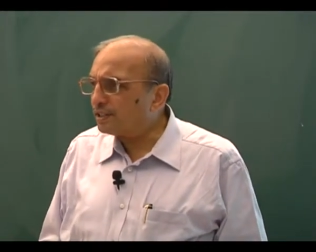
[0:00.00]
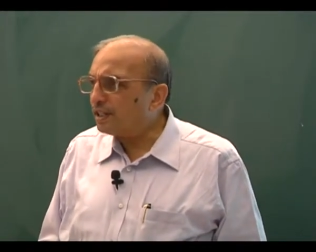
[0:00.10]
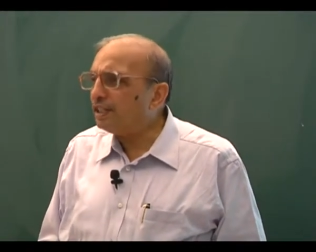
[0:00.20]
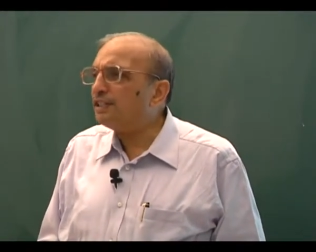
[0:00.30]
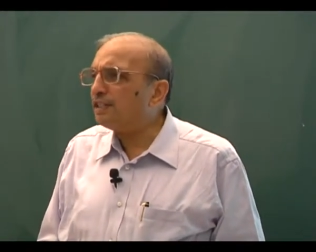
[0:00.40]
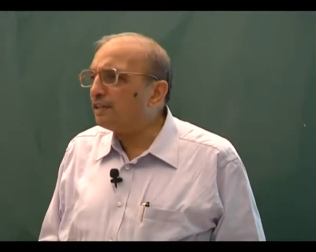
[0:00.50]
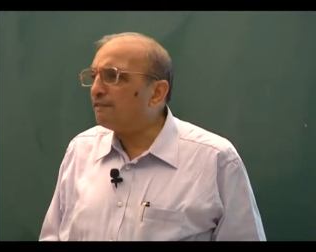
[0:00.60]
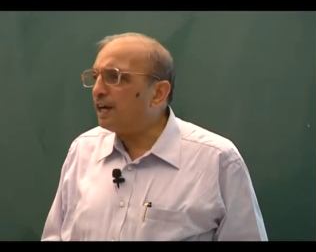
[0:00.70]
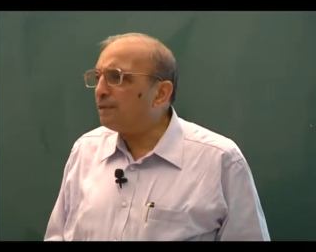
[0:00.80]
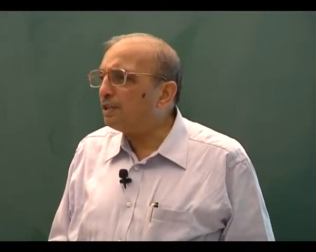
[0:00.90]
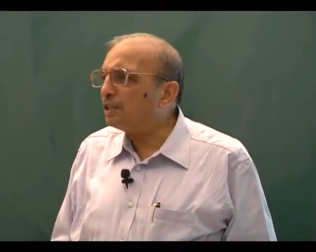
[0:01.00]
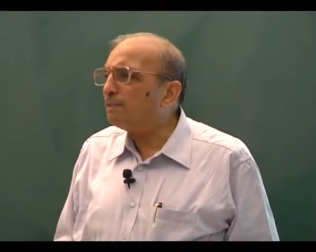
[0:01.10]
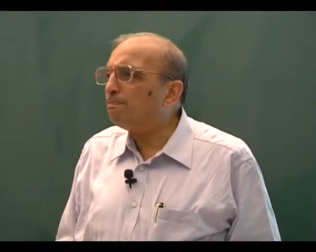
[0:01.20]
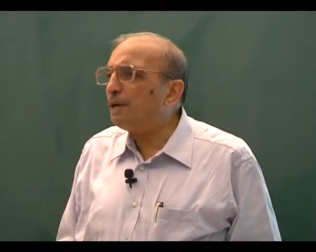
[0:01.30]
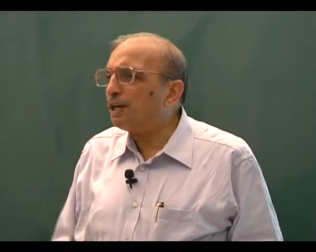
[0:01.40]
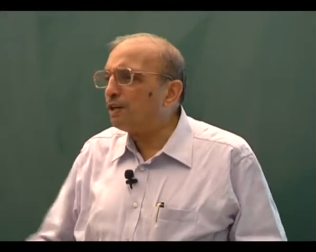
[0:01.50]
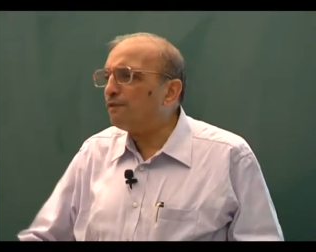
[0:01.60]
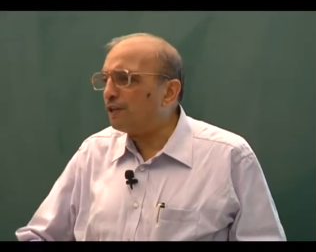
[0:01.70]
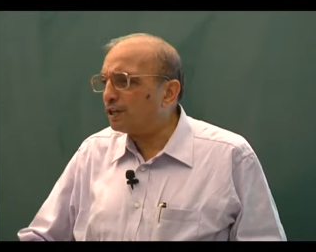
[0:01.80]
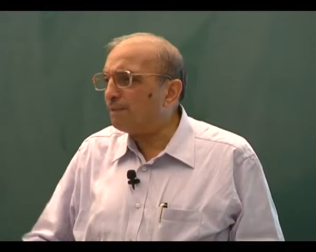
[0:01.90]
It is required because the bulk
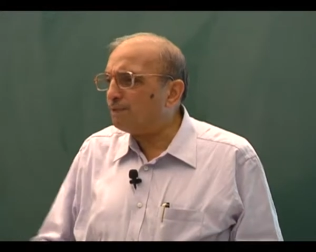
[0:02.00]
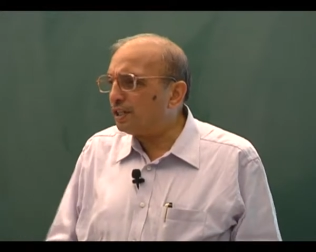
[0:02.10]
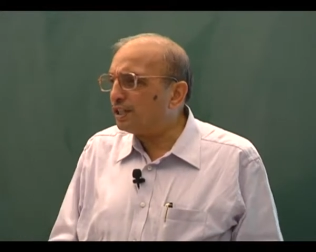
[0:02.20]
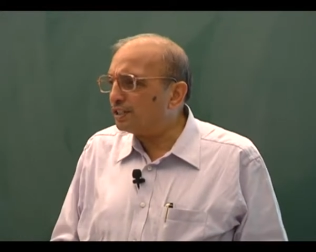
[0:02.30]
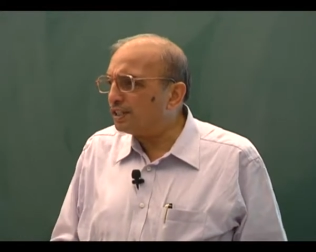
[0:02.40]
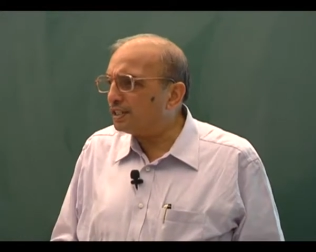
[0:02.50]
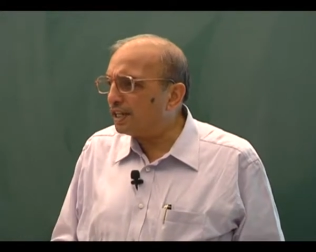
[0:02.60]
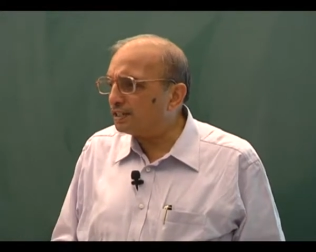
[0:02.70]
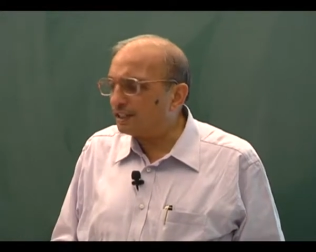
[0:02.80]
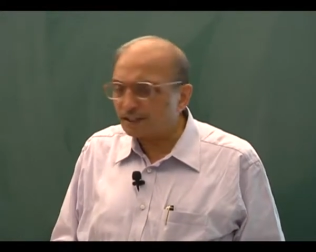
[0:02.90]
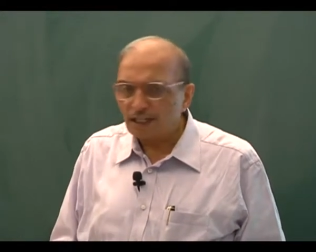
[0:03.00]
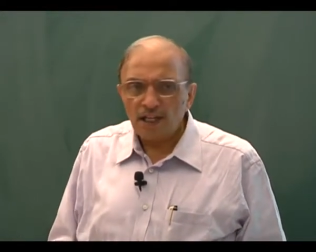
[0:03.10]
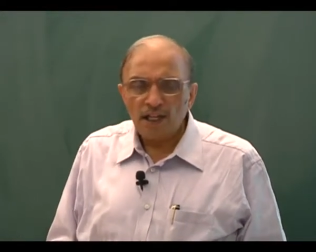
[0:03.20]
of our communication is like this.